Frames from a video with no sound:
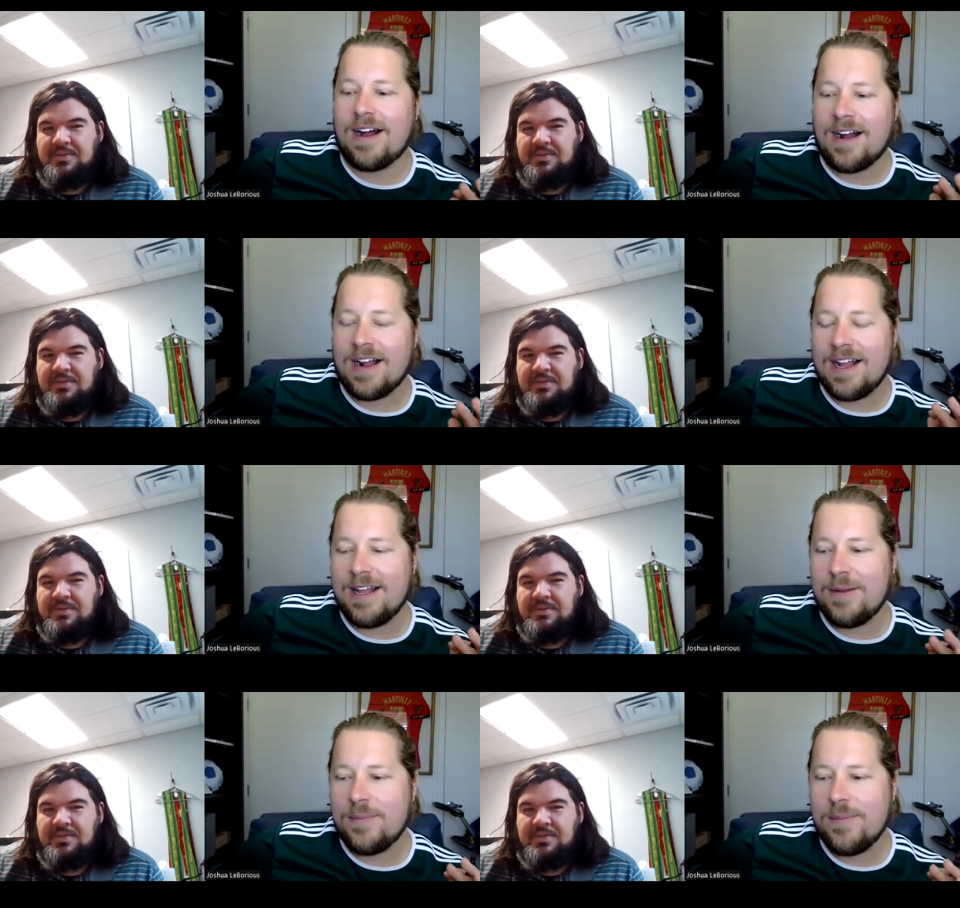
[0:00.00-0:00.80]

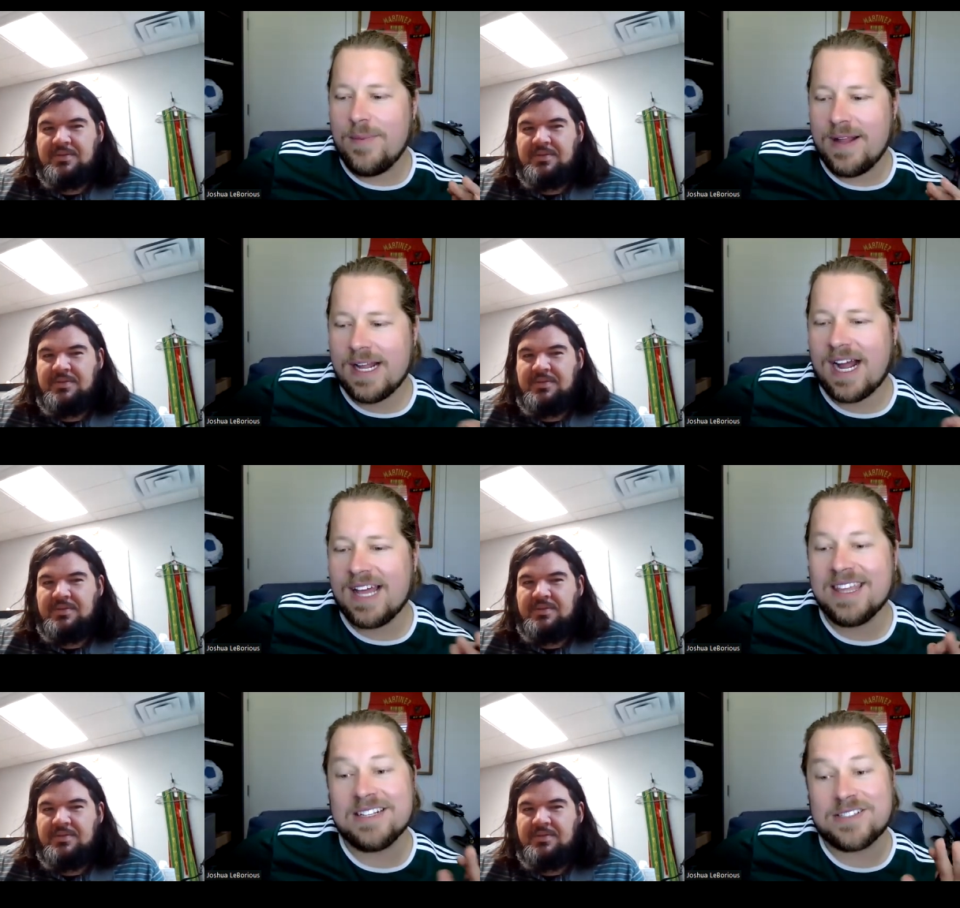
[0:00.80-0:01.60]
Speaker 1: I
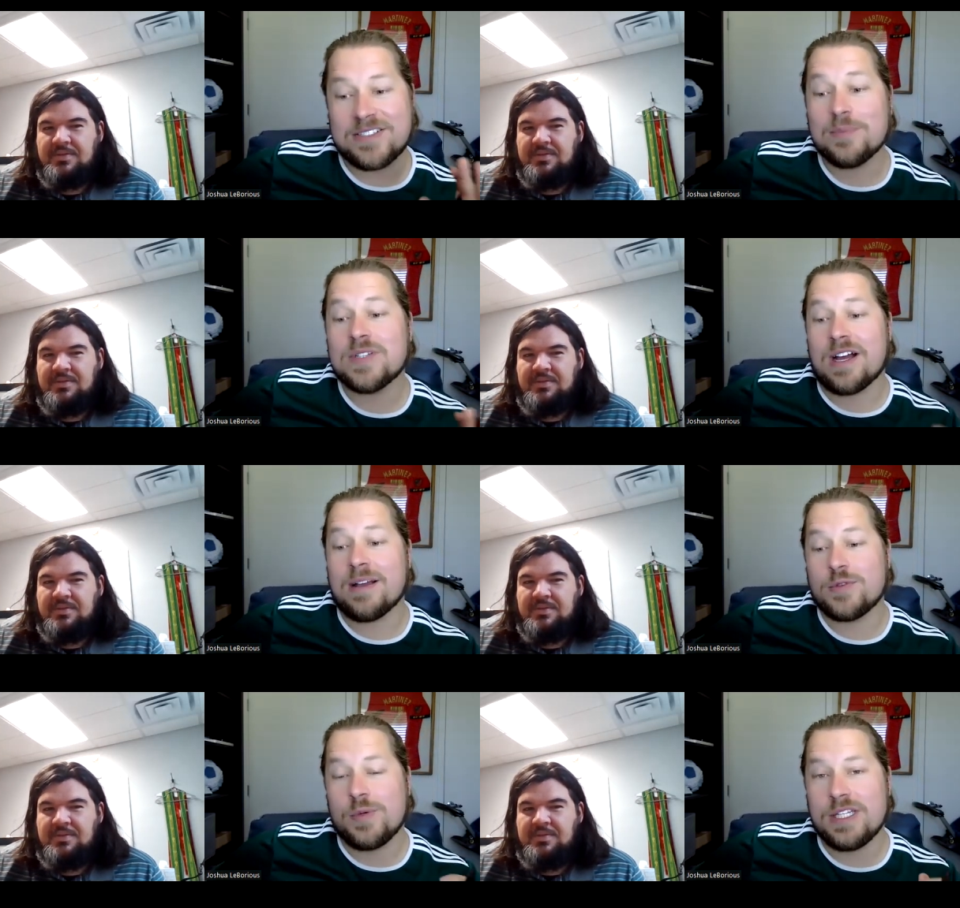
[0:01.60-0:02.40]
I think sometimes